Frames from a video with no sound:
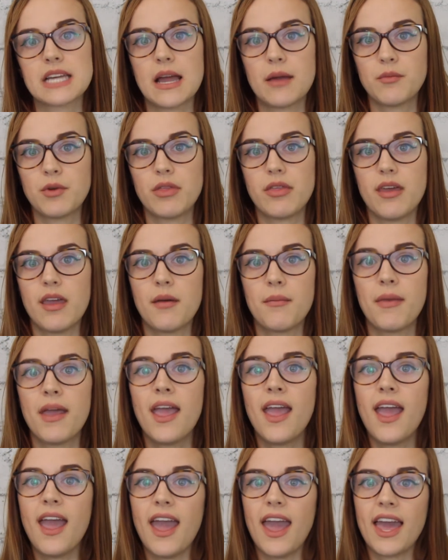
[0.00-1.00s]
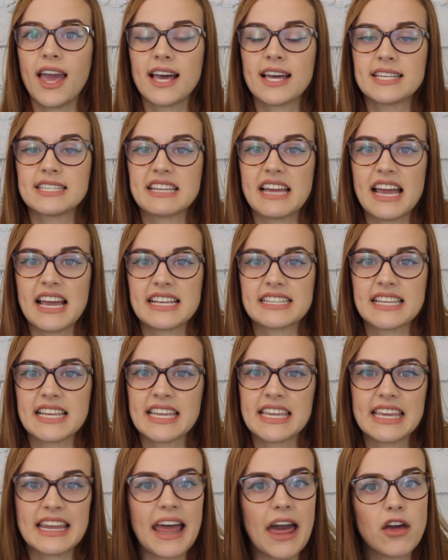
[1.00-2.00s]
time with him, and as I
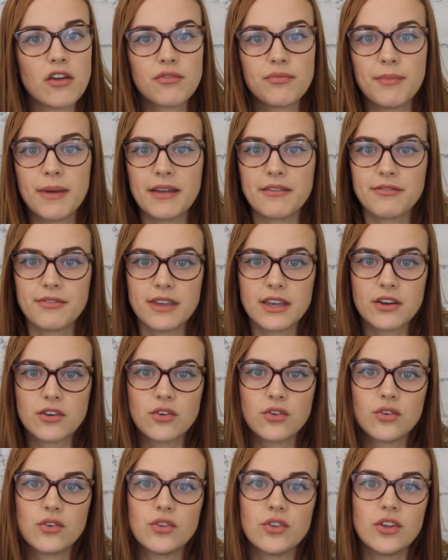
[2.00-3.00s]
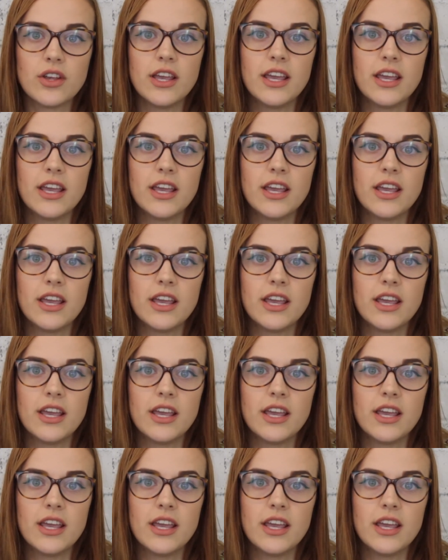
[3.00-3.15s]
get out of my vehicle,